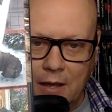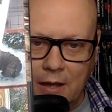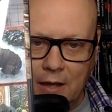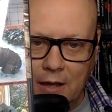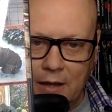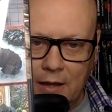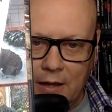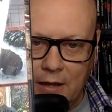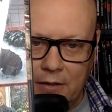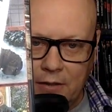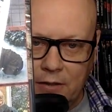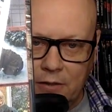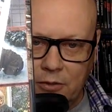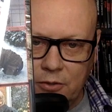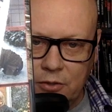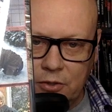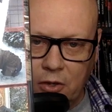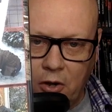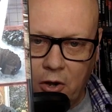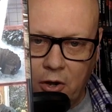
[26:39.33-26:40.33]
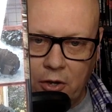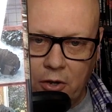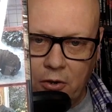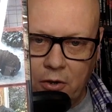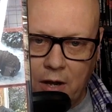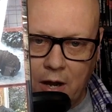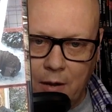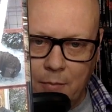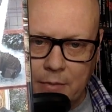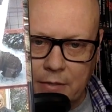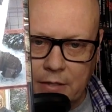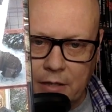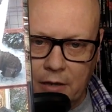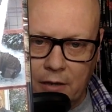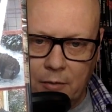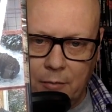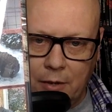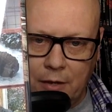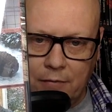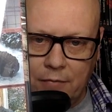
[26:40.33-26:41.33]
Includes an audio
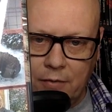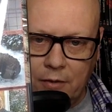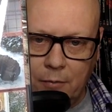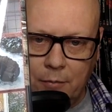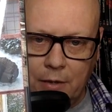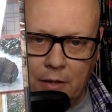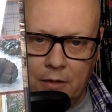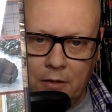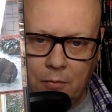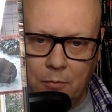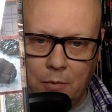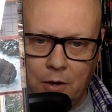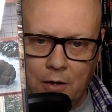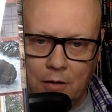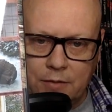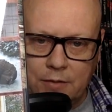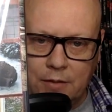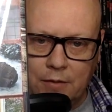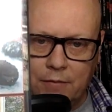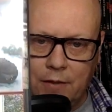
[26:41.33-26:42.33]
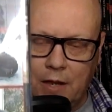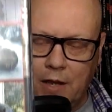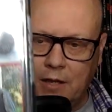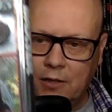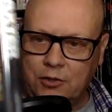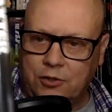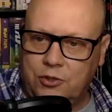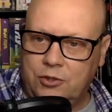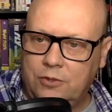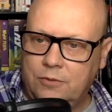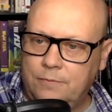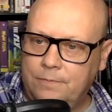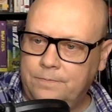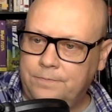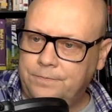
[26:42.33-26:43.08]
commentary by filmmaker Marc Savage.